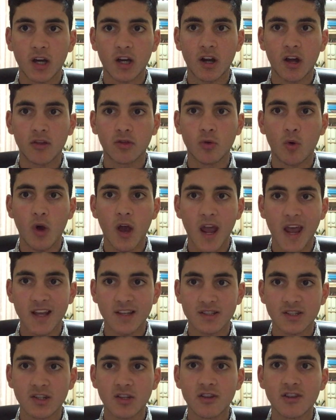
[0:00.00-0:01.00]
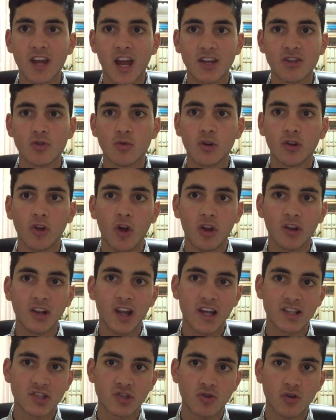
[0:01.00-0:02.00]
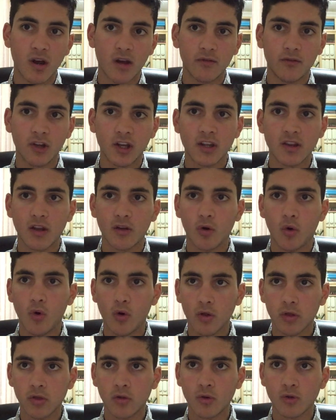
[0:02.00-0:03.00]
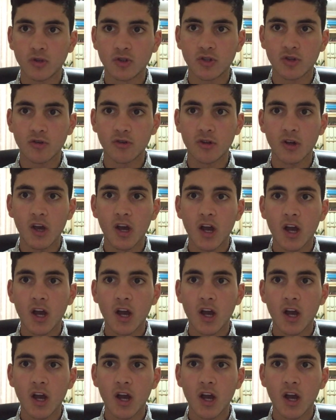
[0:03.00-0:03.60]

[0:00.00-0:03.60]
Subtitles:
and I thought Essendon, they do a lot less travelling than Hawthorn do,